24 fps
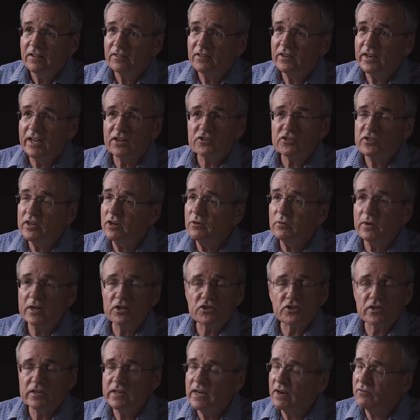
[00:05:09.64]
The next
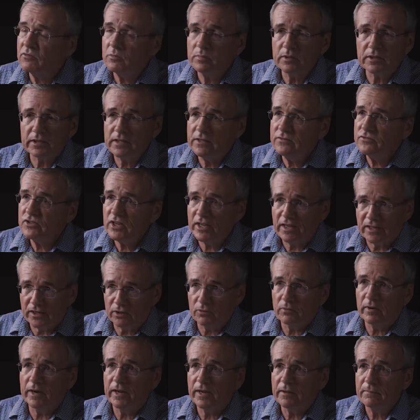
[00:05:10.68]
generation never believes
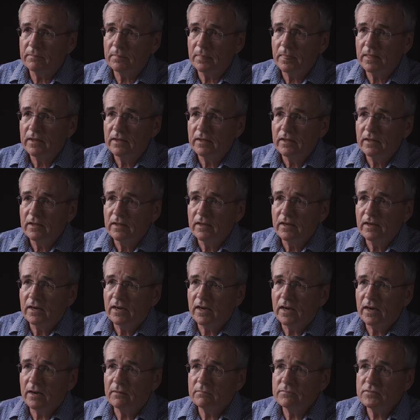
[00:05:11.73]
anyway.
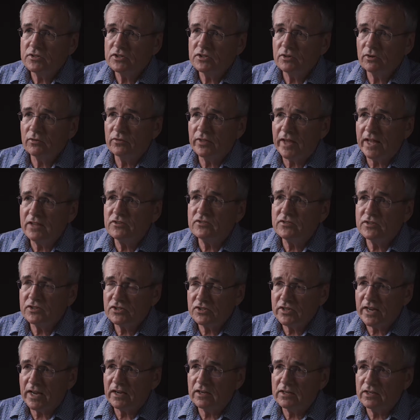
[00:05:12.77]
So that's the
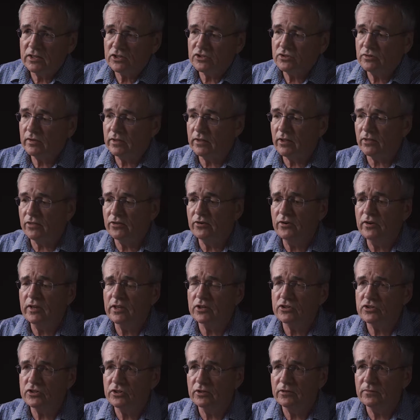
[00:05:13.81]
second issue. And the third
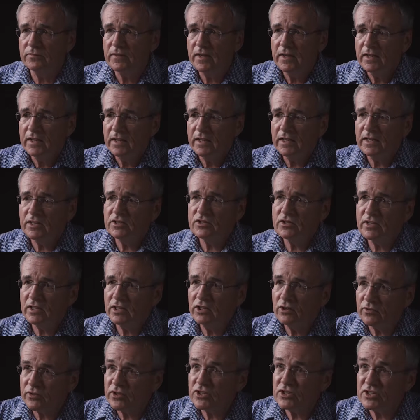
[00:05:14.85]
issue is that,
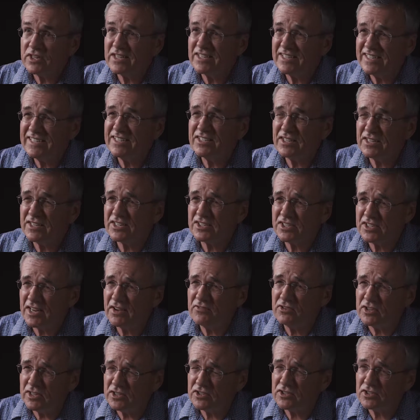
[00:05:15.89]
you know, the 60s and the
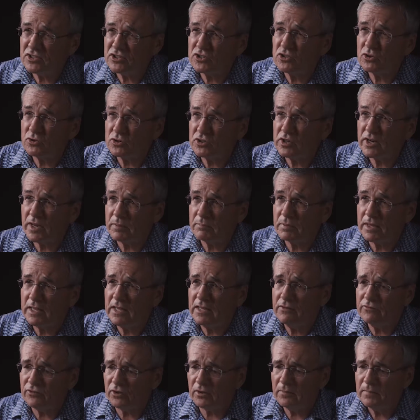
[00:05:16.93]
70s and the social
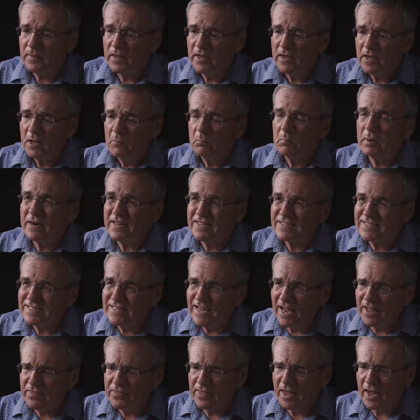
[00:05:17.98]
upheaval, but it's
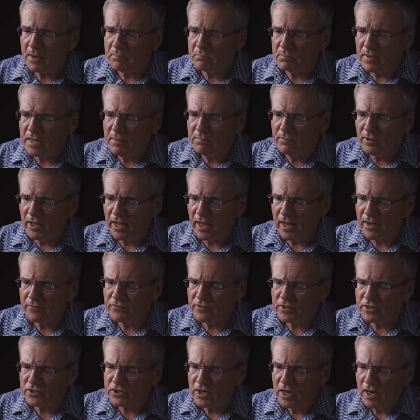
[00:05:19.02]
not that. People
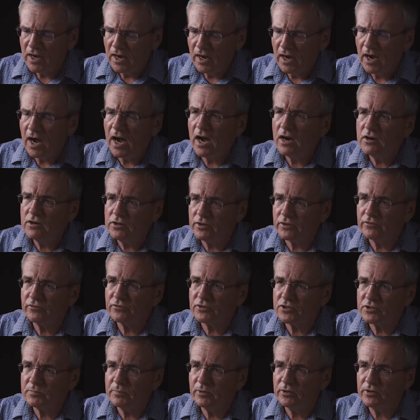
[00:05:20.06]
have this hunger
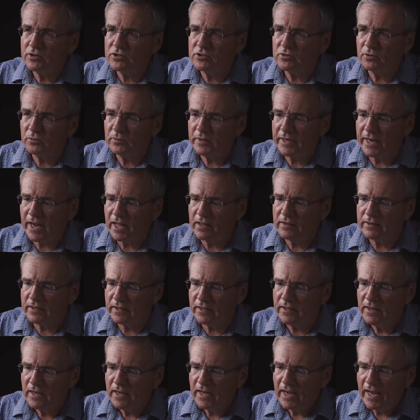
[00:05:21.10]
for spiritual
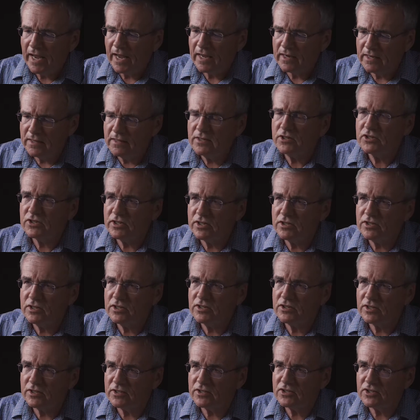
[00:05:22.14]
reality. And in the
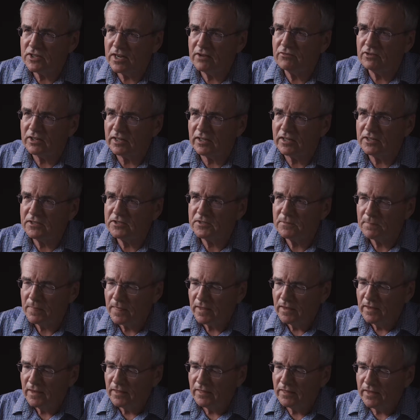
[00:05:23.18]
60s and the 70s,
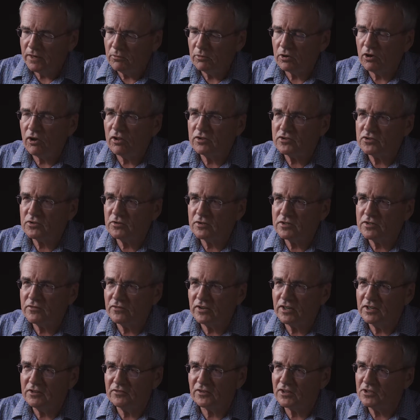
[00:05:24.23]
there were all sorts
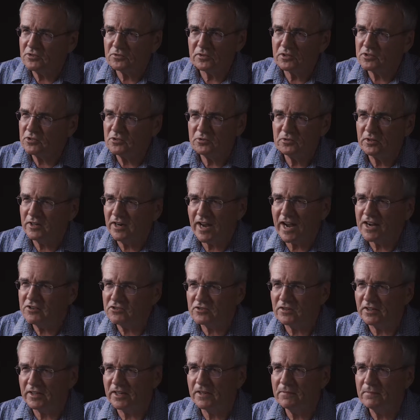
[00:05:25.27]
of individuals who were
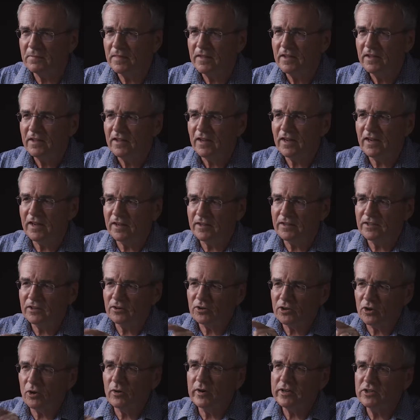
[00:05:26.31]
actually,
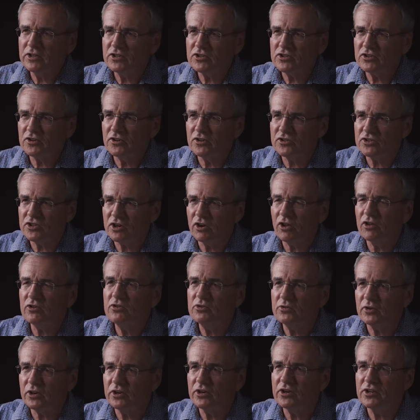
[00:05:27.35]
going to church, and all
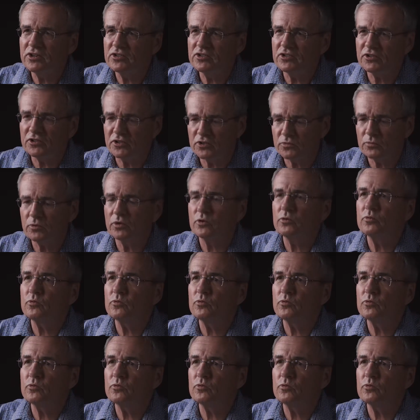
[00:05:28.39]
you heard in church were